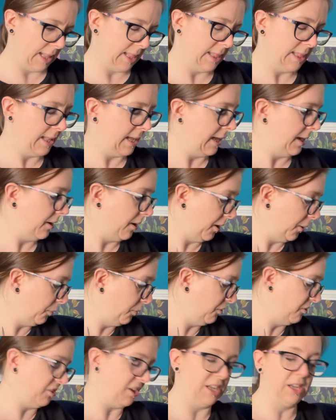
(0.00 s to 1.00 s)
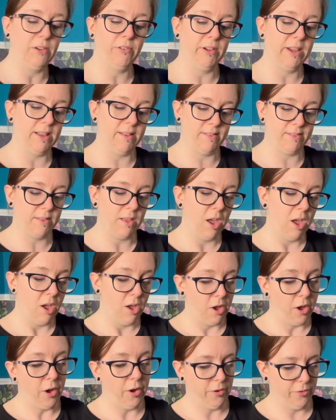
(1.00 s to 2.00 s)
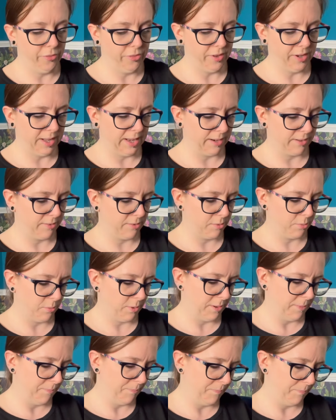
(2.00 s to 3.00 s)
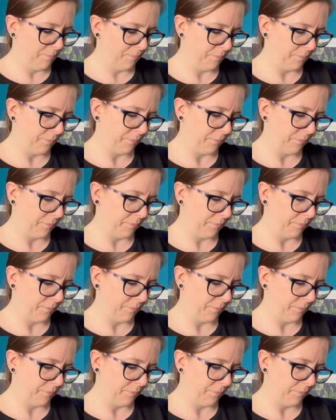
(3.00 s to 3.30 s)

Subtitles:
and then I will decrease on the next one.